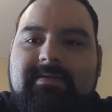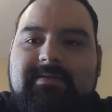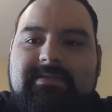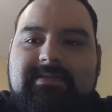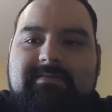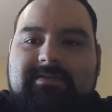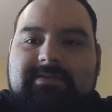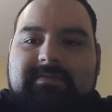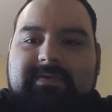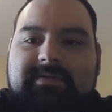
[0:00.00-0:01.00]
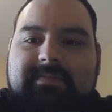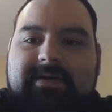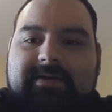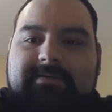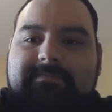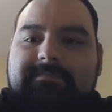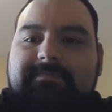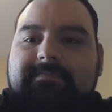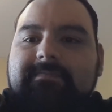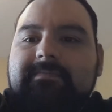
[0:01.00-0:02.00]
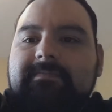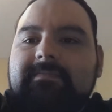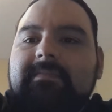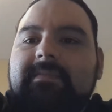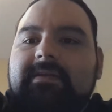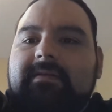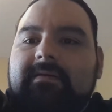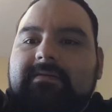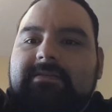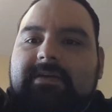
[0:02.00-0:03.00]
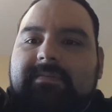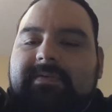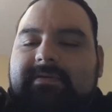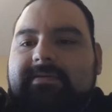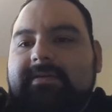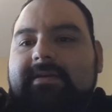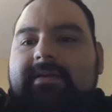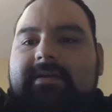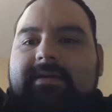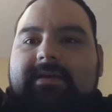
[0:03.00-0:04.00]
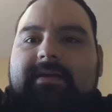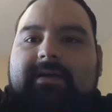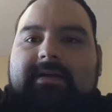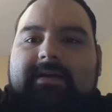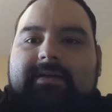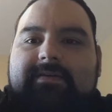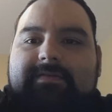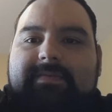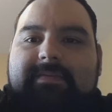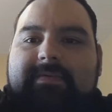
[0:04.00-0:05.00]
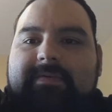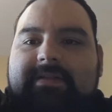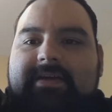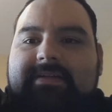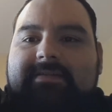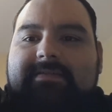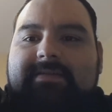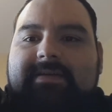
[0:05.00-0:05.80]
It does have the ship on the back. The turtle ship. I don't remember what that